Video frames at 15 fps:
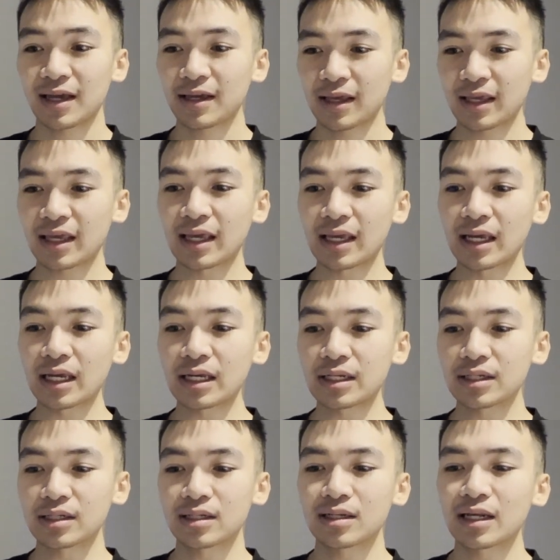he
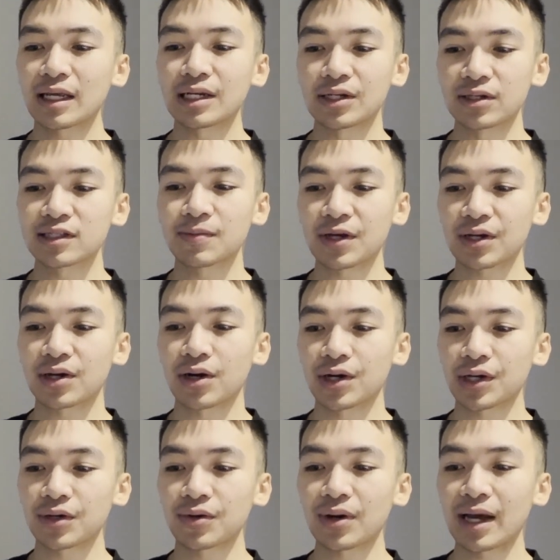does a bit of
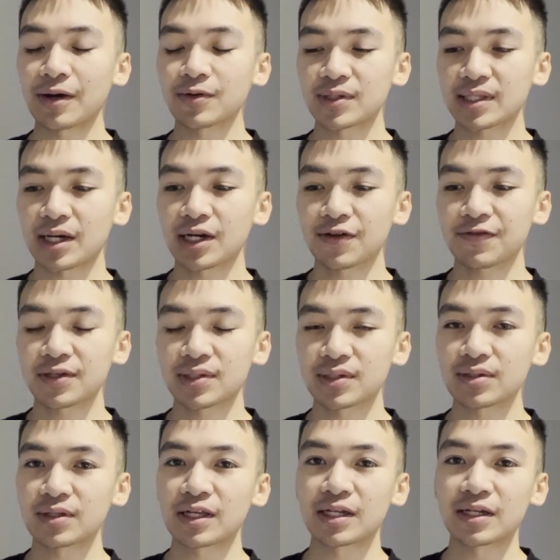cardio outside of it, so
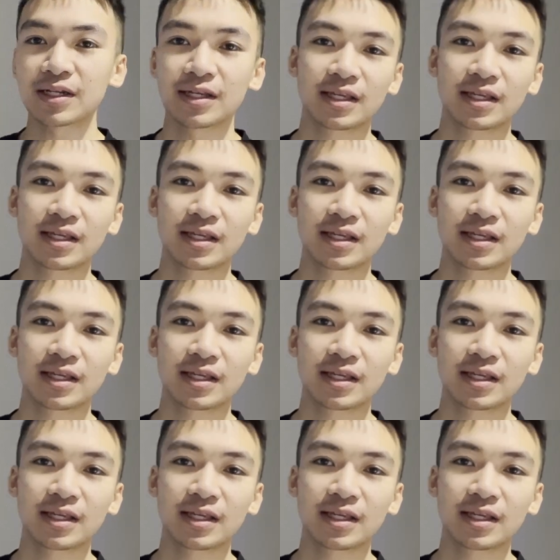then